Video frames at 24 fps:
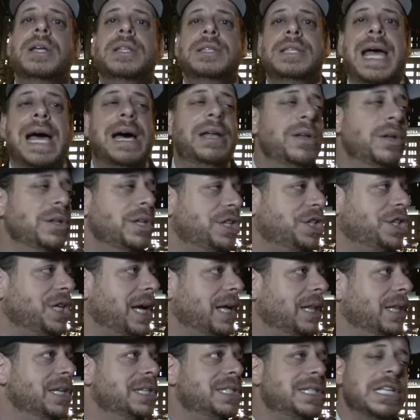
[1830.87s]
download the
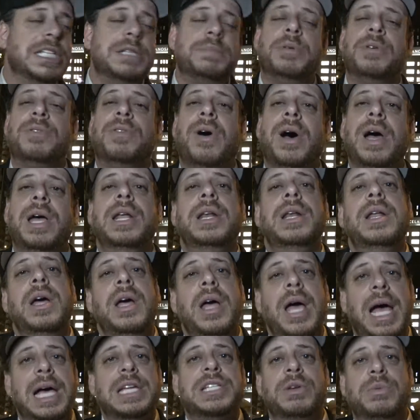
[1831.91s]
checklist that's provided
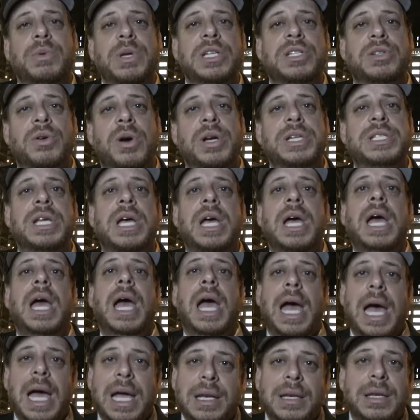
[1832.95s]
as a resource,
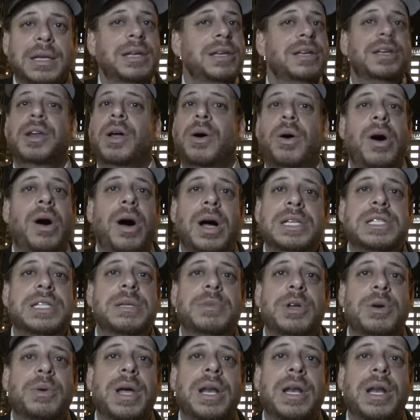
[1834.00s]
and awesome,
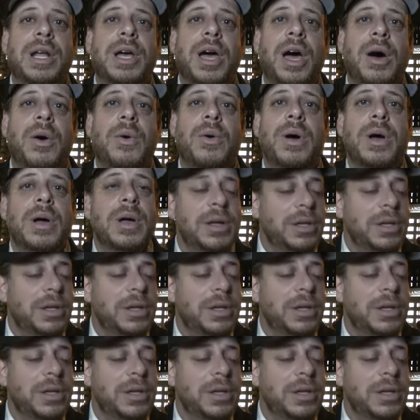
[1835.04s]
you're ready to go.